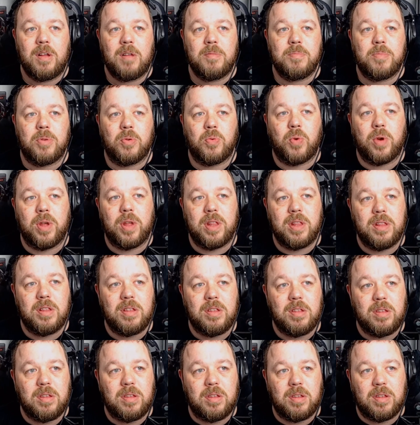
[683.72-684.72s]
But when
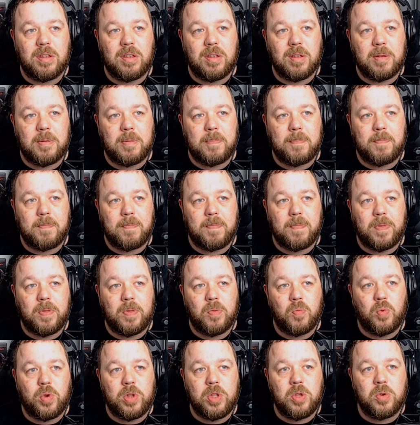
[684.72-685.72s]

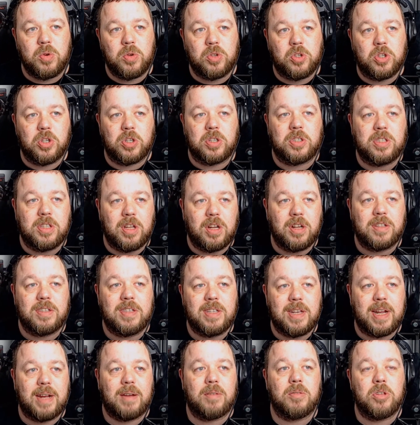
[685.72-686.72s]
you're just
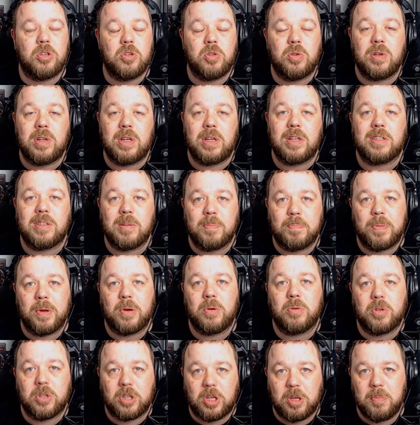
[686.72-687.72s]
starting out, you need to
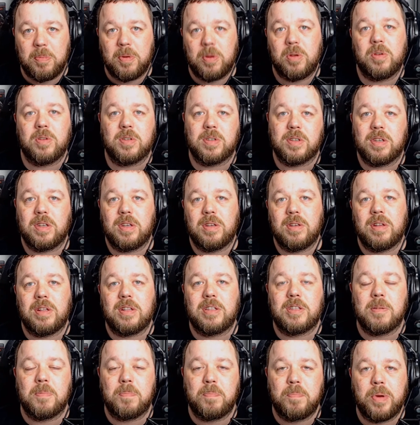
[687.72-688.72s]
build a community. You need
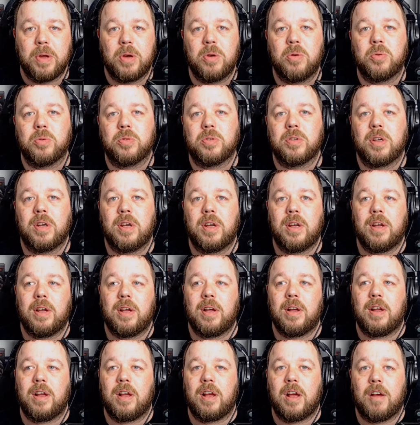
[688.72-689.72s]
to build
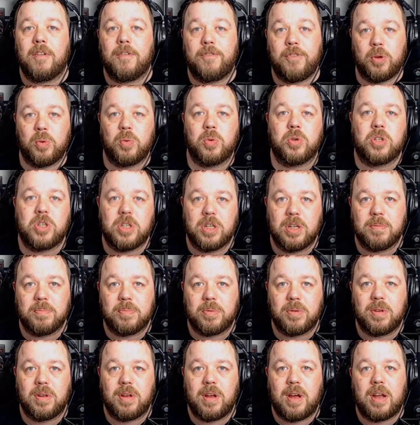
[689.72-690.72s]
a viewership.
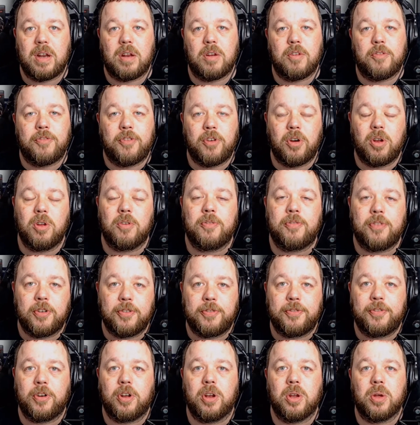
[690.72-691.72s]
And the follow for a
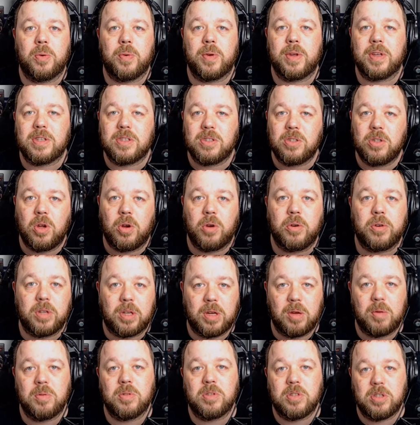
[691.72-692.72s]
follow is not
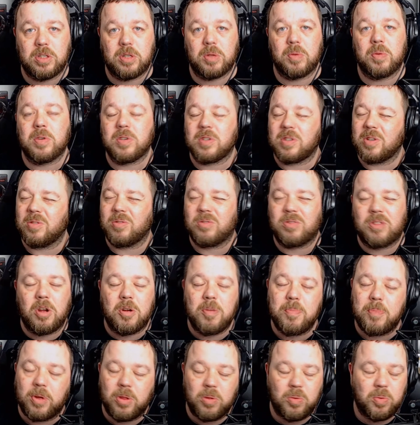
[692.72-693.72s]
going to do it. So don't
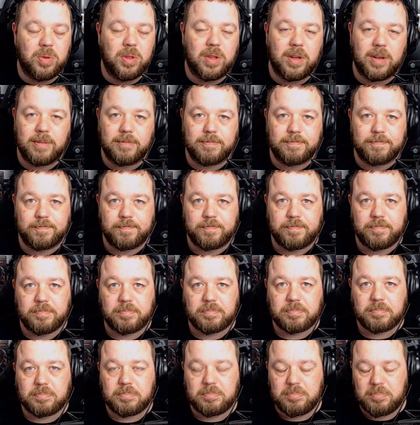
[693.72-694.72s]
bother with that.
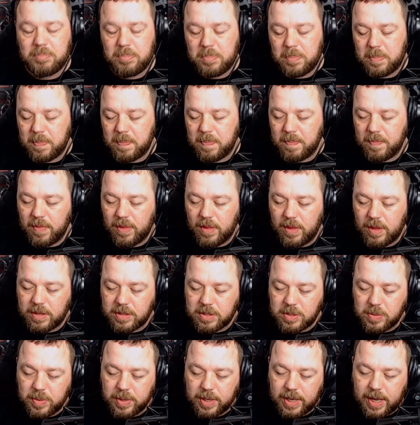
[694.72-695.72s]

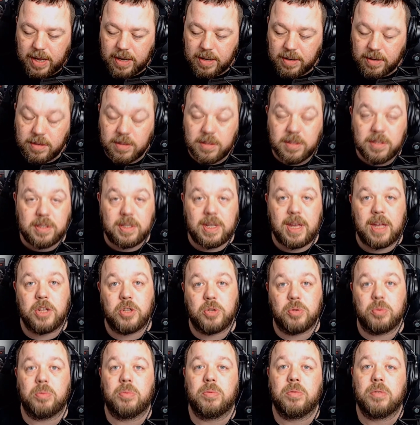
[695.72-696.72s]
So again,
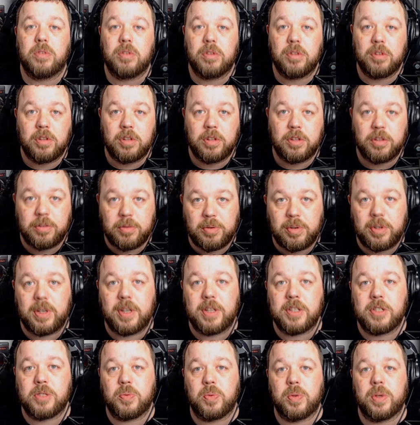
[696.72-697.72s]
schedule. 3
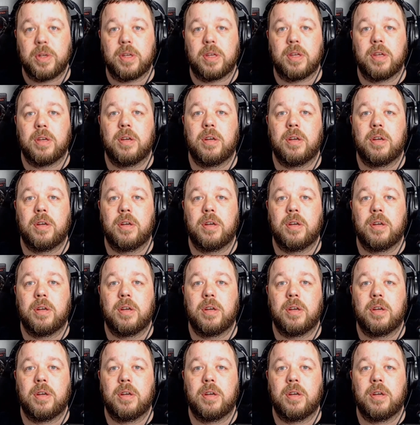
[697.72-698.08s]
days a week.